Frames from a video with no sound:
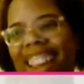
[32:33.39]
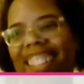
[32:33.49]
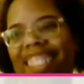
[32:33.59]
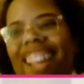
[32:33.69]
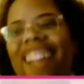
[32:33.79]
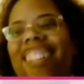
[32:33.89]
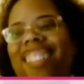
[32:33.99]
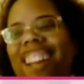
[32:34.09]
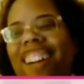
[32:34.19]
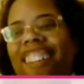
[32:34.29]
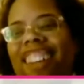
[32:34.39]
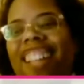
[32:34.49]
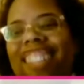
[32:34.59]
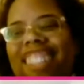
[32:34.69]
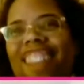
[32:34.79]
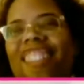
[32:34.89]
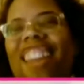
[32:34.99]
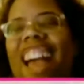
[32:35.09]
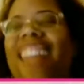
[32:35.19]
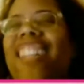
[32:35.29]
yes, like the song,
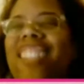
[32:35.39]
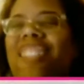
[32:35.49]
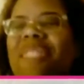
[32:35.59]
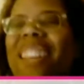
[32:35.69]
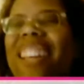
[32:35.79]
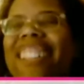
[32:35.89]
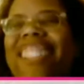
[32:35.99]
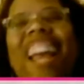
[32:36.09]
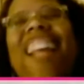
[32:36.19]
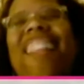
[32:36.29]
Stevie Aisha Mills,